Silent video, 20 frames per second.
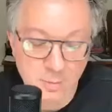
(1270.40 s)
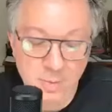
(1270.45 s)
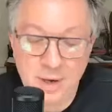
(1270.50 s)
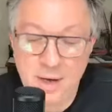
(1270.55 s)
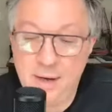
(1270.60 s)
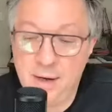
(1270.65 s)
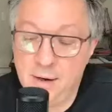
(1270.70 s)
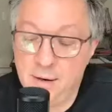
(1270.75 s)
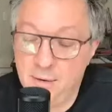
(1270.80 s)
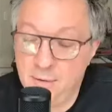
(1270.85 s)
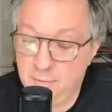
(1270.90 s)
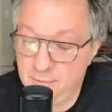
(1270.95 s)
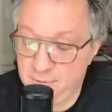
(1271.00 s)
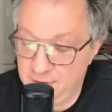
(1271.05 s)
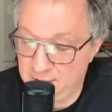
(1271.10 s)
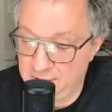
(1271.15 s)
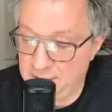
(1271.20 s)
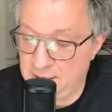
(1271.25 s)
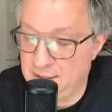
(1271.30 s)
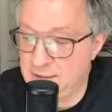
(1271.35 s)
but I know
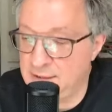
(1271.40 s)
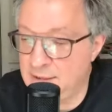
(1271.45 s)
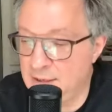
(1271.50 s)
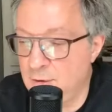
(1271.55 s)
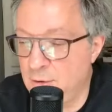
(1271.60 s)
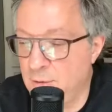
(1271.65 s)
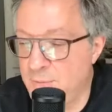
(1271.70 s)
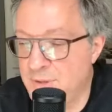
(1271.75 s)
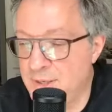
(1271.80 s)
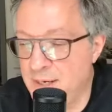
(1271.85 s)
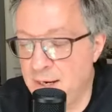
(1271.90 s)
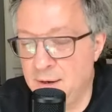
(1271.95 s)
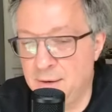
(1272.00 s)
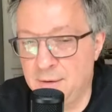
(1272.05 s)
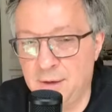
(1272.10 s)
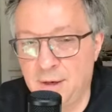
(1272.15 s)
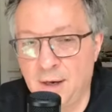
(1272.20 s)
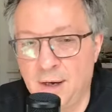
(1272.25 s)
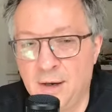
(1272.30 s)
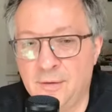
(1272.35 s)
that is the
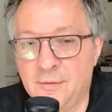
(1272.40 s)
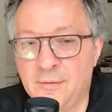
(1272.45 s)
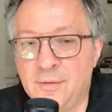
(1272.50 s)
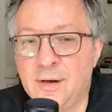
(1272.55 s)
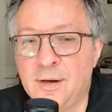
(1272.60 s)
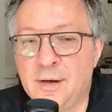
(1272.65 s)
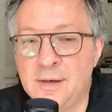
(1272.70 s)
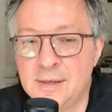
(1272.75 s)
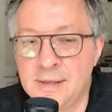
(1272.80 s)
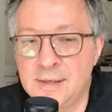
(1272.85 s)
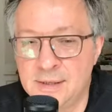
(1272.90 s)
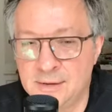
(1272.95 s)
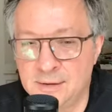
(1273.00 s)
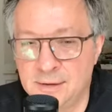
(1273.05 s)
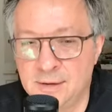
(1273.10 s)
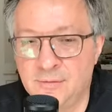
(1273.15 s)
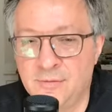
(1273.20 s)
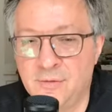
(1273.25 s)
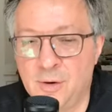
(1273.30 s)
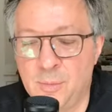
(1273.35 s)
hometown of a
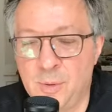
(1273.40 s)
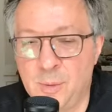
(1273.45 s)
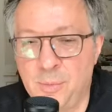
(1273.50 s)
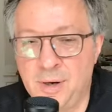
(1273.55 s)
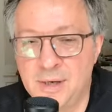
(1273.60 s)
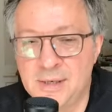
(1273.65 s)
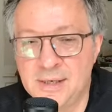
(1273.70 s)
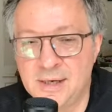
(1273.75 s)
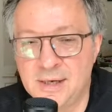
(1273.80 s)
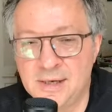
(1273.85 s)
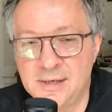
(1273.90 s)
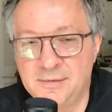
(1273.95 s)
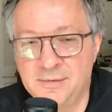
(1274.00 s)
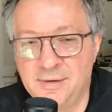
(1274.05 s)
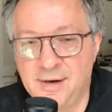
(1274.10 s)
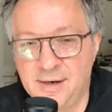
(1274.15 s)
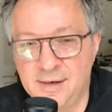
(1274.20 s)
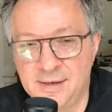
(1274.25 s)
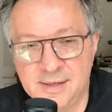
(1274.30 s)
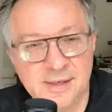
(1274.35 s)
certain former president of
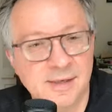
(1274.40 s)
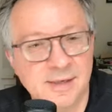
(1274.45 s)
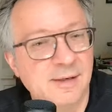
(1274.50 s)
ours.